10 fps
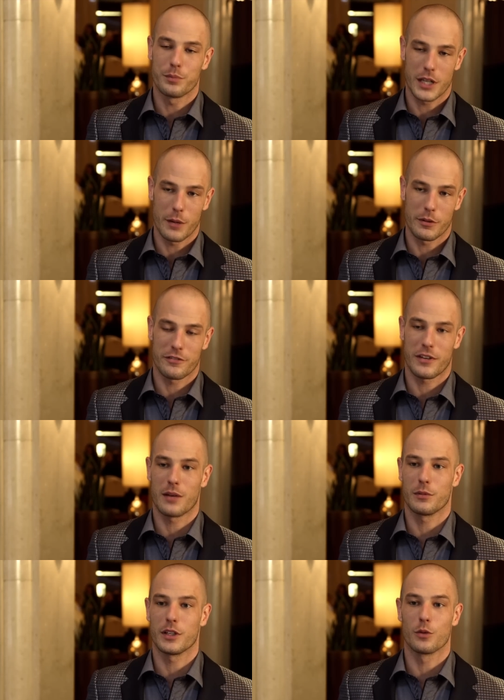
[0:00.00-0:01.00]
becoming
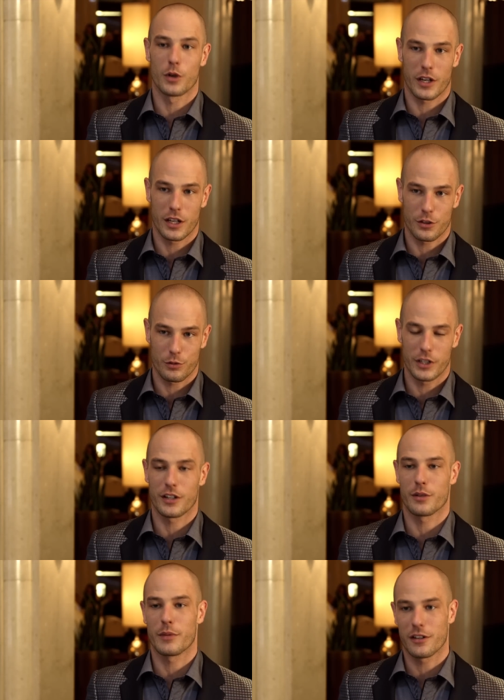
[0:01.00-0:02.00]
family, working at the
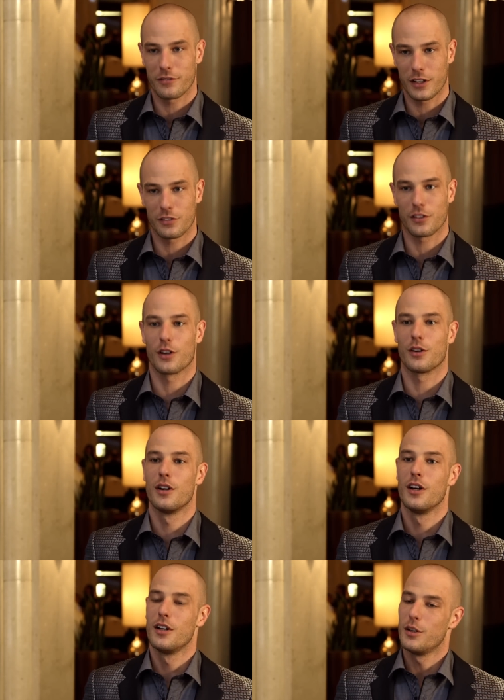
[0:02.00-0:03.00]
Rieger Manifesto,
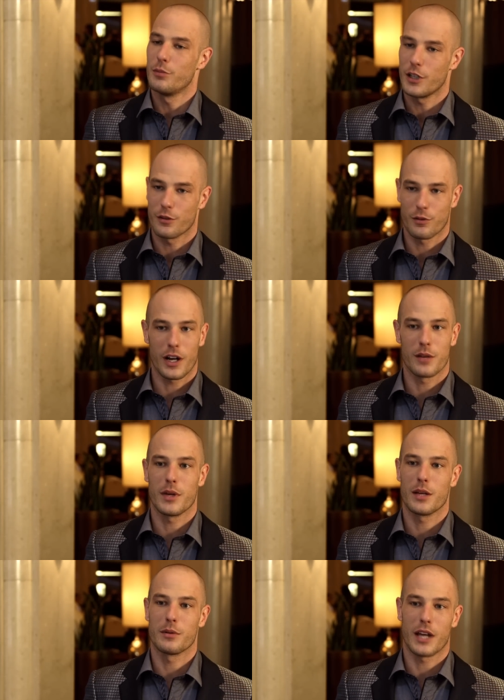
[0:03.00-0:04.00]
meeting Ryan
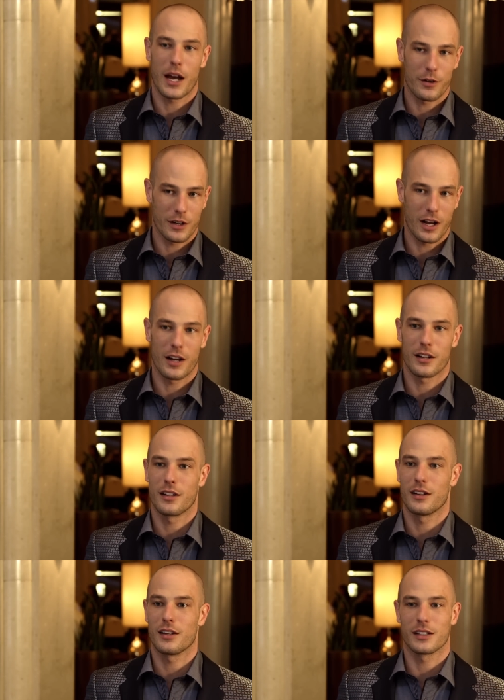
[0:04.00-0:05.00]
Maybee, Howard
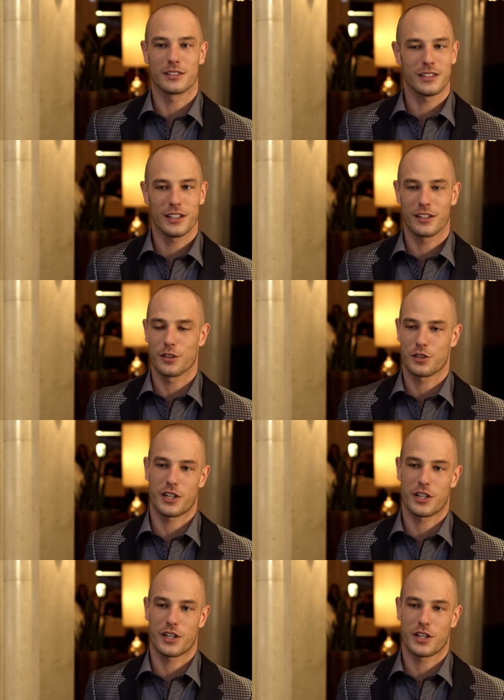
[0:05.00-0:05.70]
Hanna, like seeing those